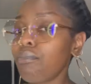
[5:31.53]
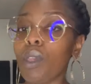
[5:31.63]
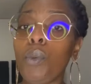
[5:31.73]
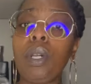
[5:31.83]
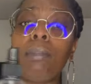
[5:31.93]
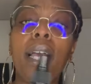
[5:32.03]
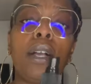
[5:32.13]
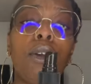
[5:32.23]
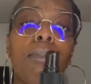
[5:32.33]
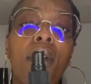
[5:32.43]
with a black
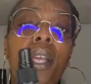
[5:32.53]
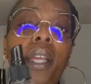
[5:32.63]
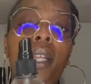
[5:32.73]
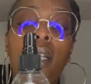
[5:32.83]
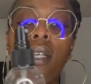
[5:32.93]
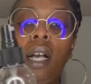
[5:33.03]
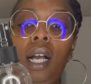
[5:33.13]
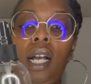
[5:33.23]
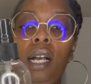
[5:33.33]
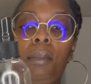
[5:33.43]
owned brand
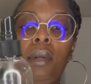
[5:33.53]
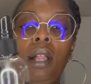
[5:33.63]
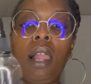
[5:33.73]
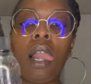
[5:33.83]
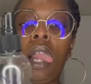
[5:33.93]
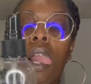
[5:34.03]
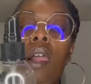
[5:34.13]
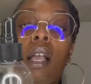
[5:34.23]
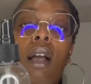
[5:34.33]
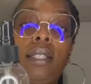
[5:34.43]
called